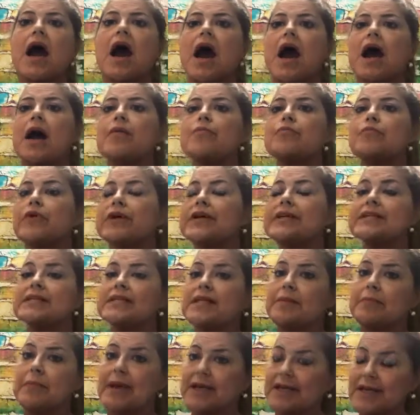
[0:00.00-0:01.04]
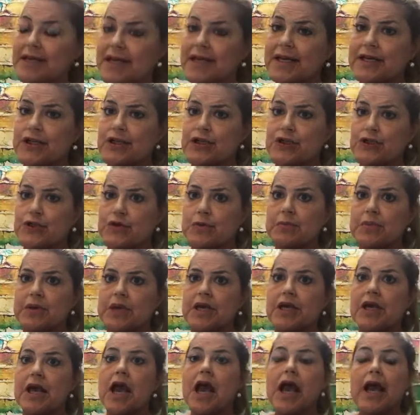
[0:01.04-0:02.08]
I'm raising my kids to
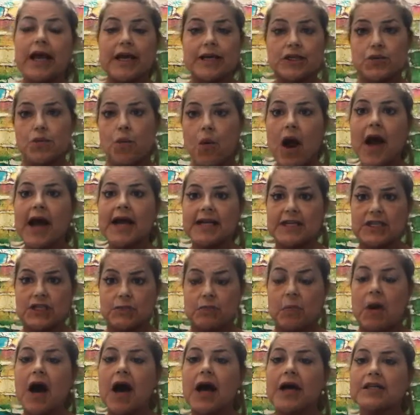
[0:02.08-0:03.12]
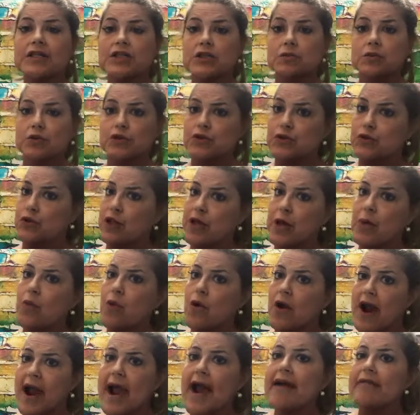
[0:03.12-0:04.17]
be as white as possible so they
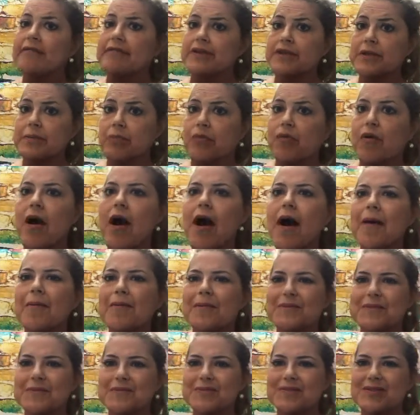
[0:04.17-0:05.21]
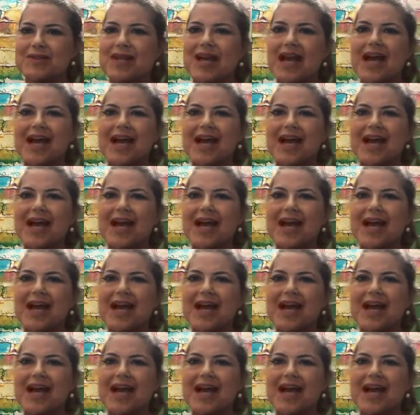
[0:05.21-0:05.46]
won't have any problems.